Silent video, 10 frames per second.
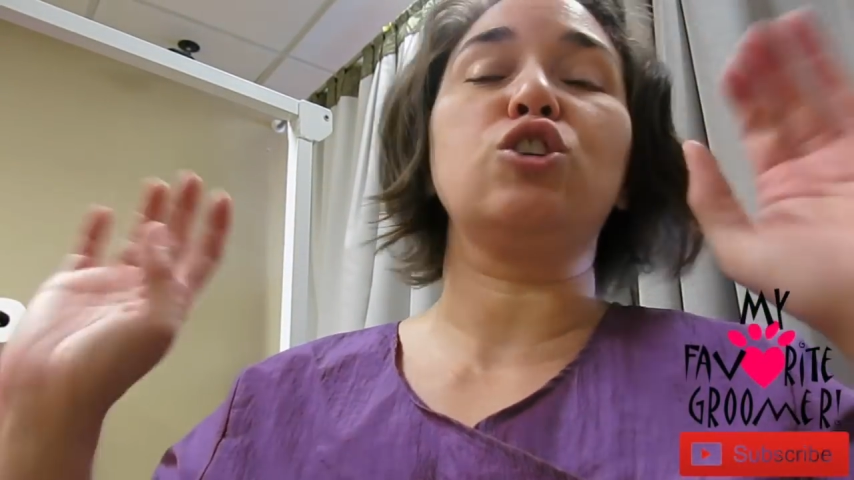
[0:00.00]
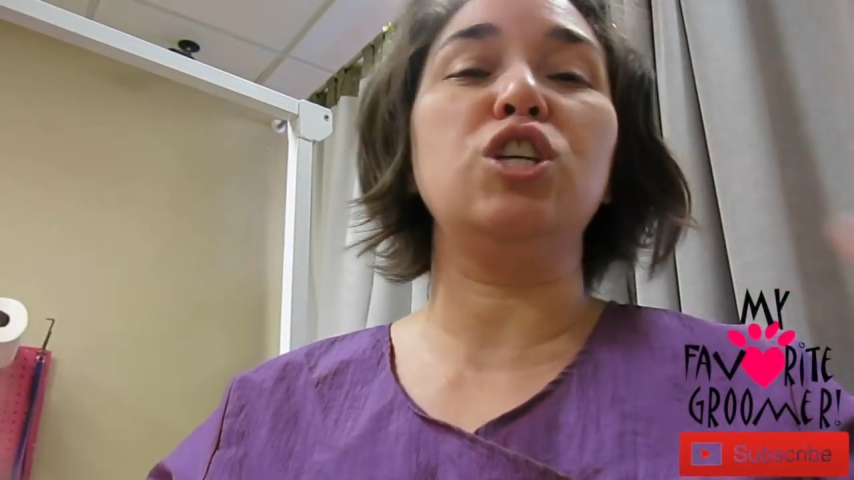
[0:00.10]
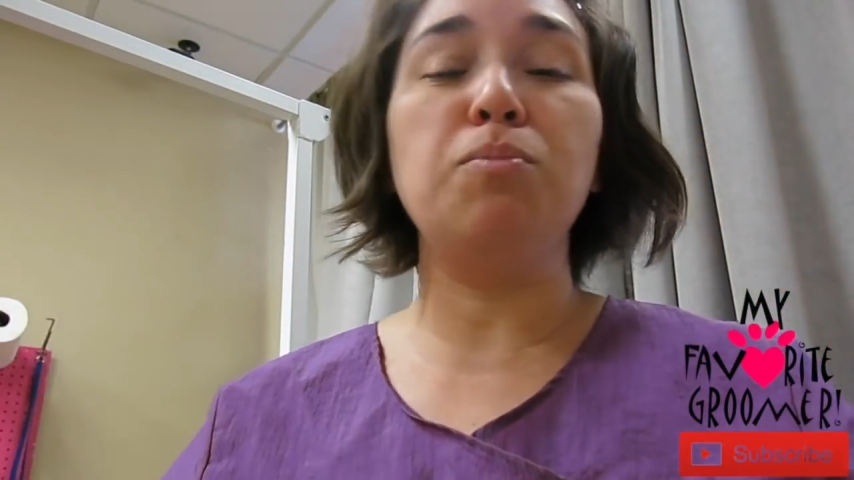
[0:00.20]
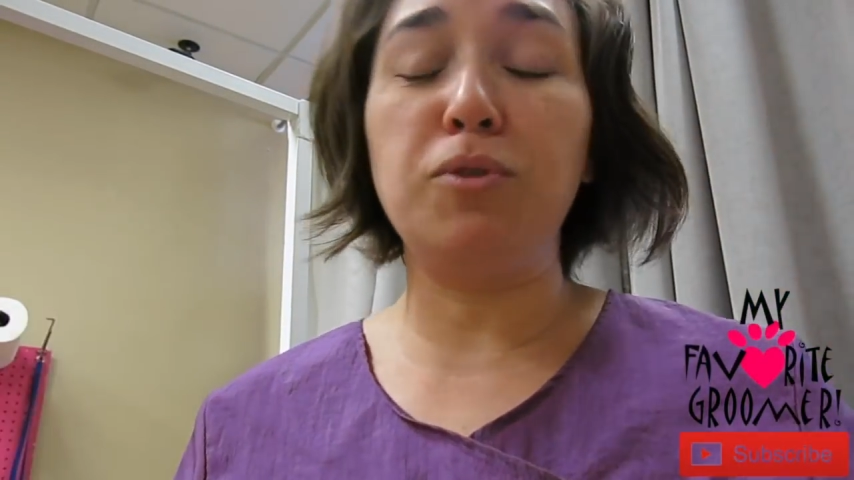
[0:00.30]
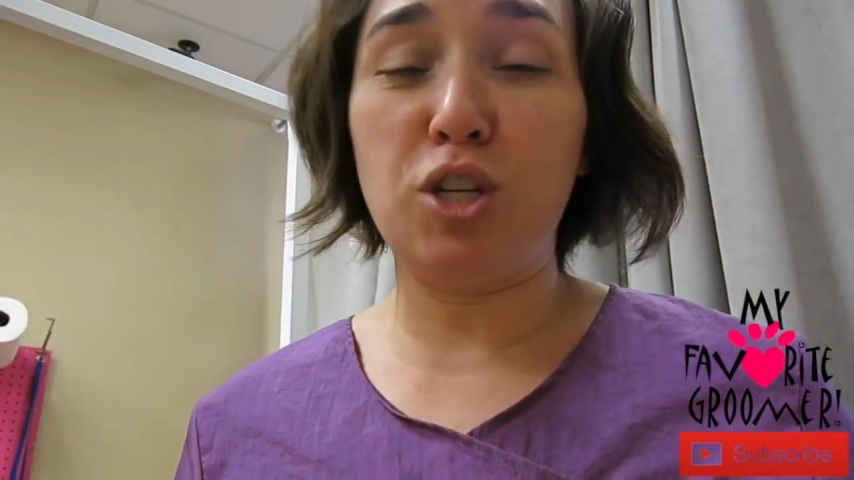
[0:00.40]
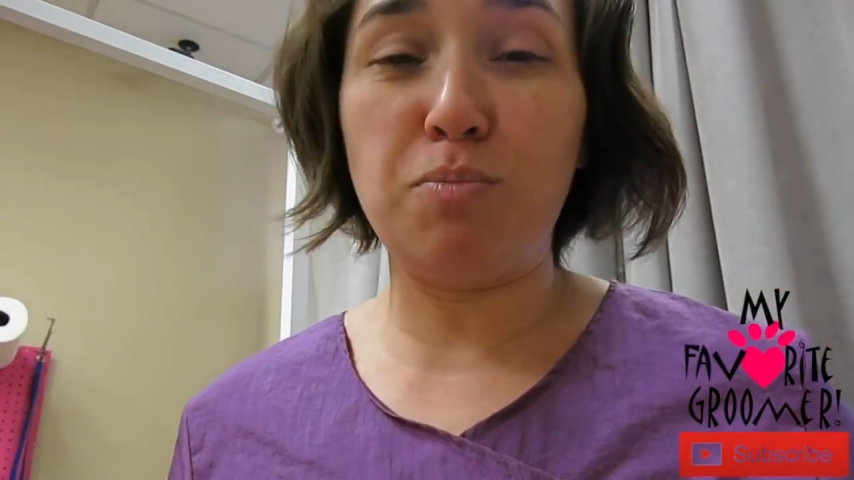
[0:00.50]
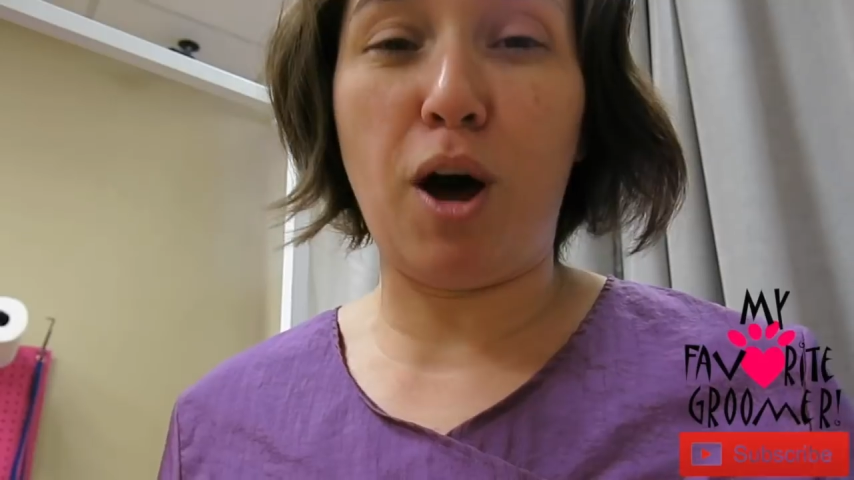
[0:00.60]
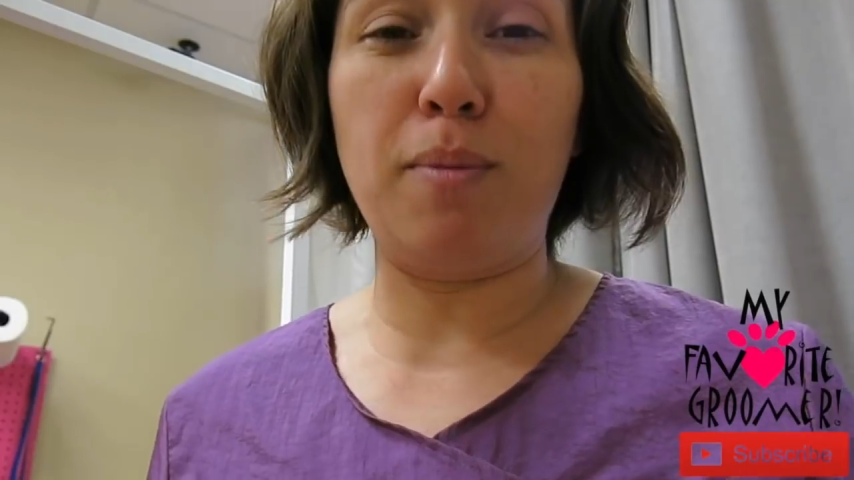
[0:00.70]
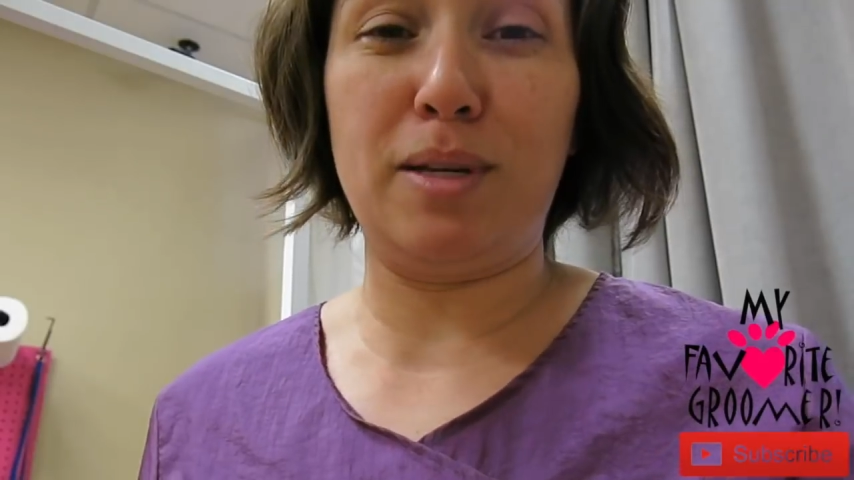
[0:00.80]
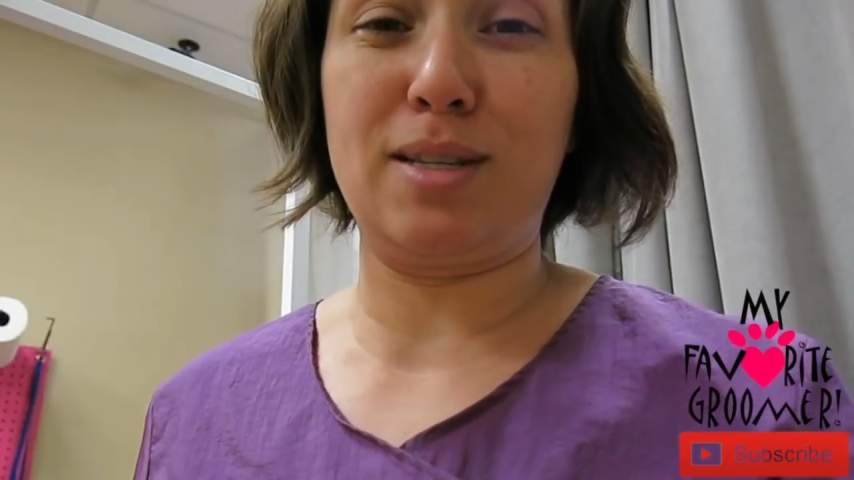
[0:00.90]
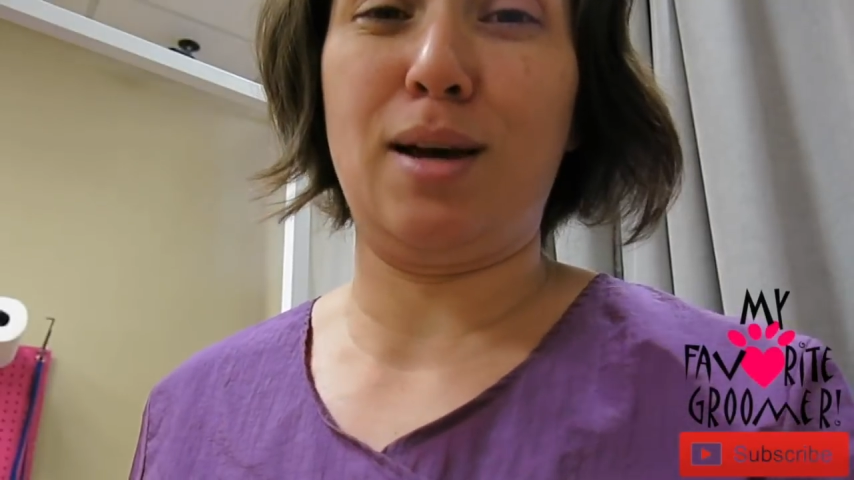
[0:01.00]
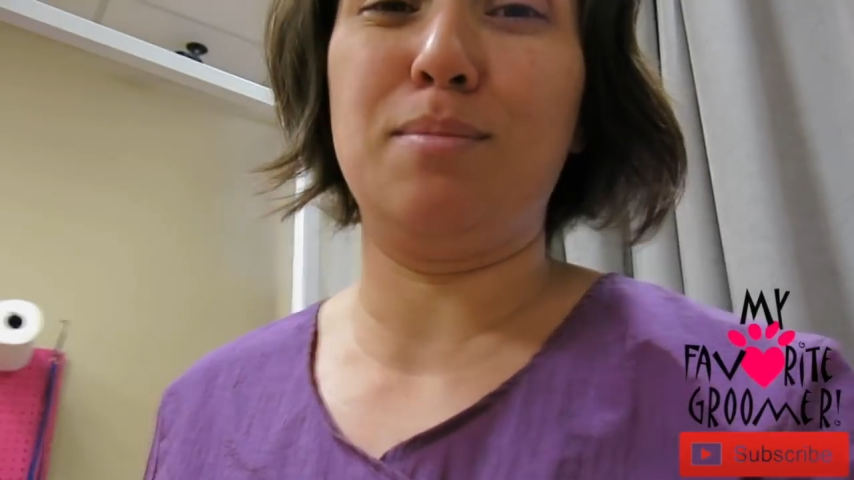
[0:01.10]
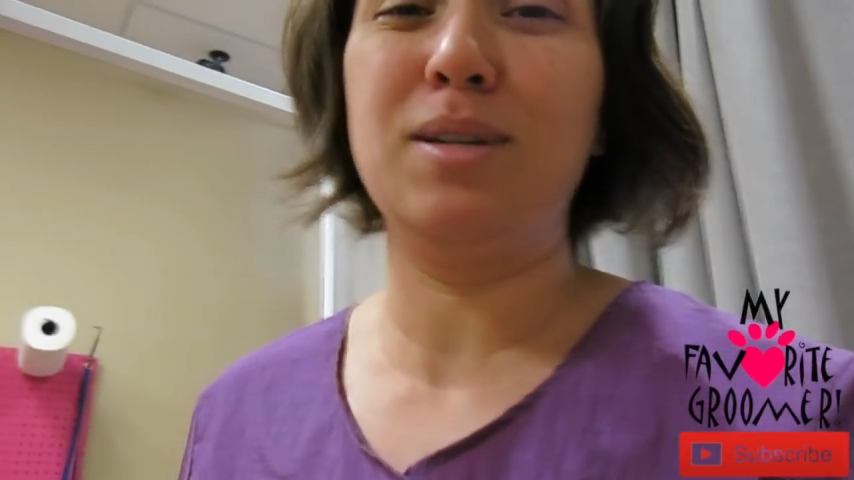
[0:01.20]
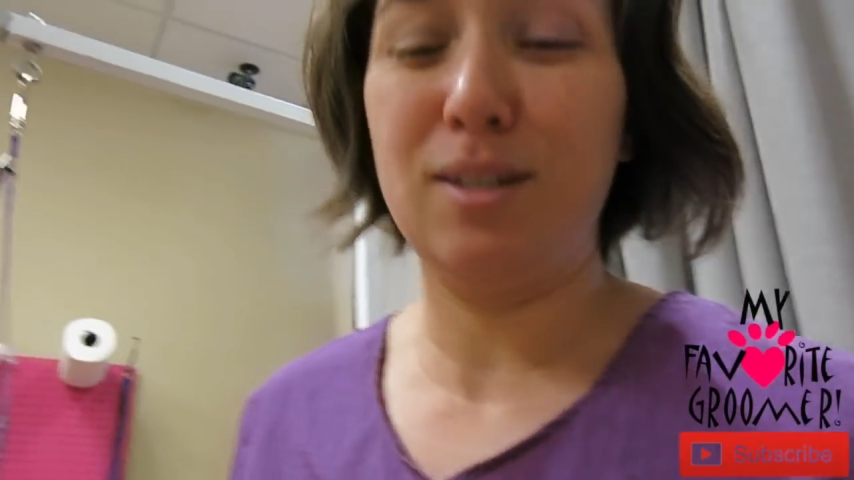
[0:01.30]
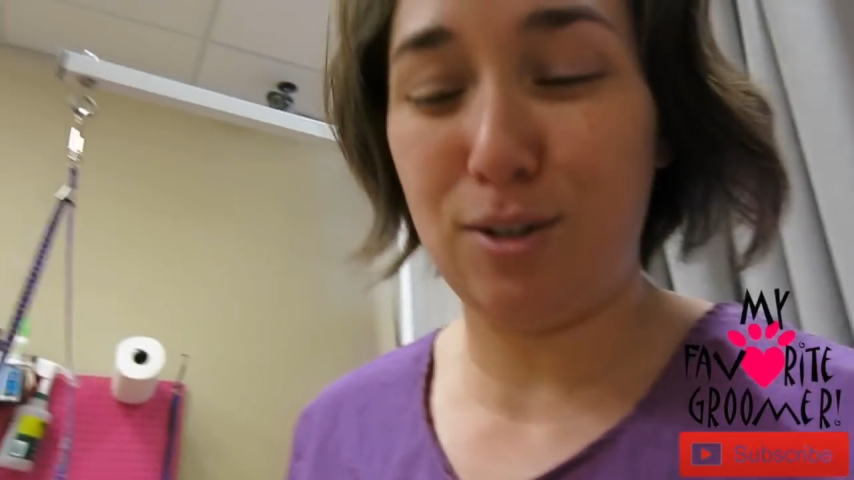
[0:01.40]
she bought me some,